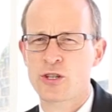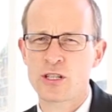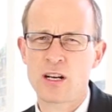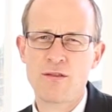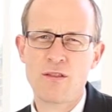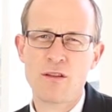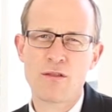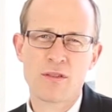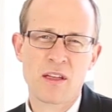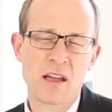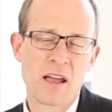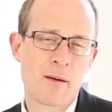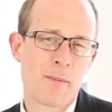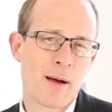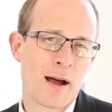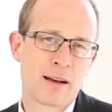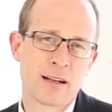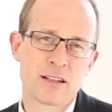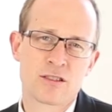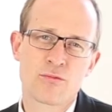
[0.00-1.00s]
And if you think
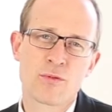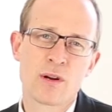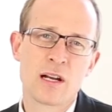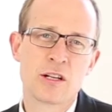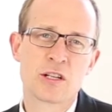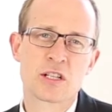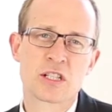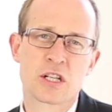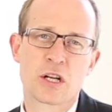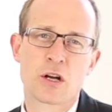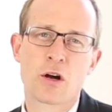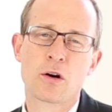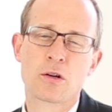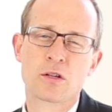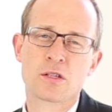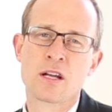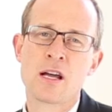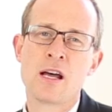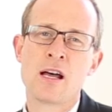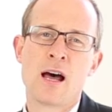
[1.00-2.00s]
about it, it's really just a
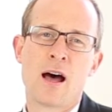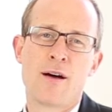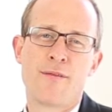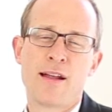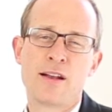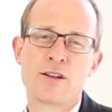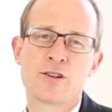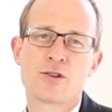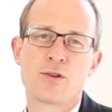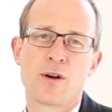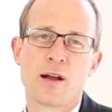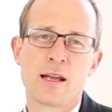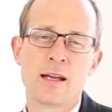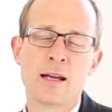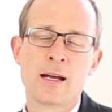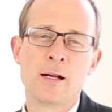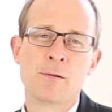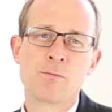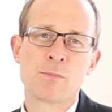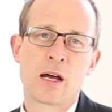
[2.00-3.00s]
cost of entry.
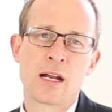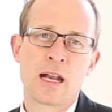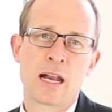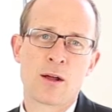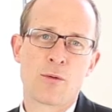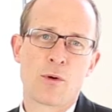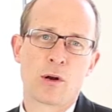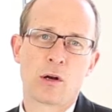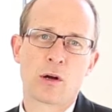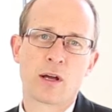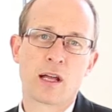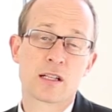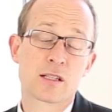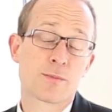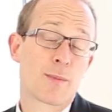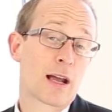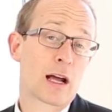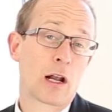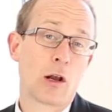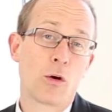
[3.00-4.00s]
And anyone looking
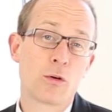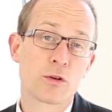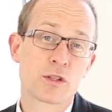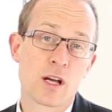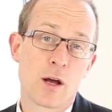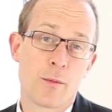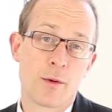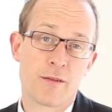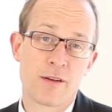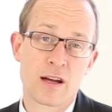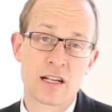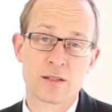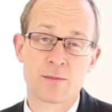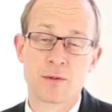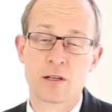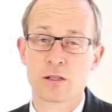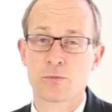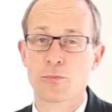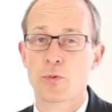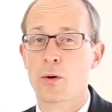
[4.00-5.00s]
to make a long-term
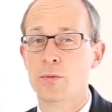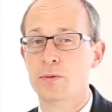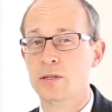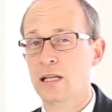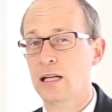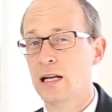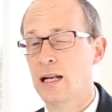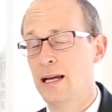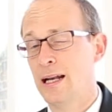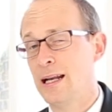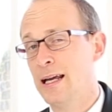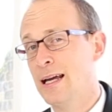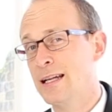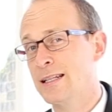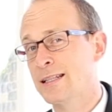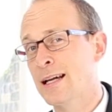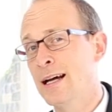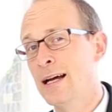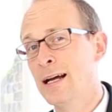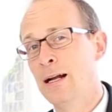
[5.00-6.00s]
investment, as property clearly
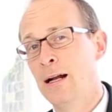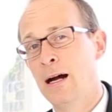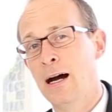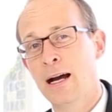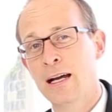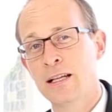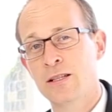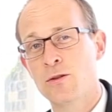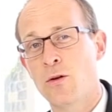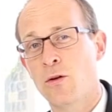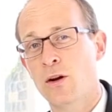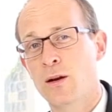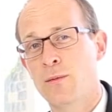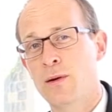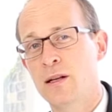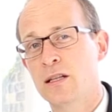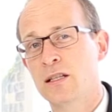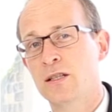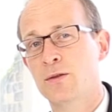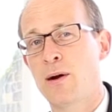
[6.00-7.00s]
is not going to
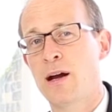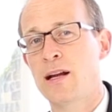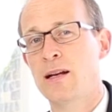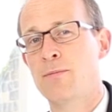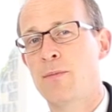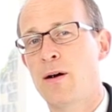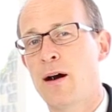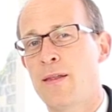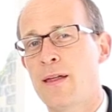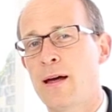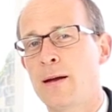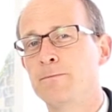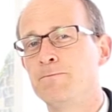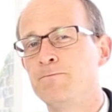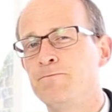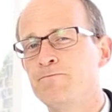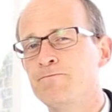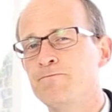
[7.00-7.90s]
be dissuaded by that.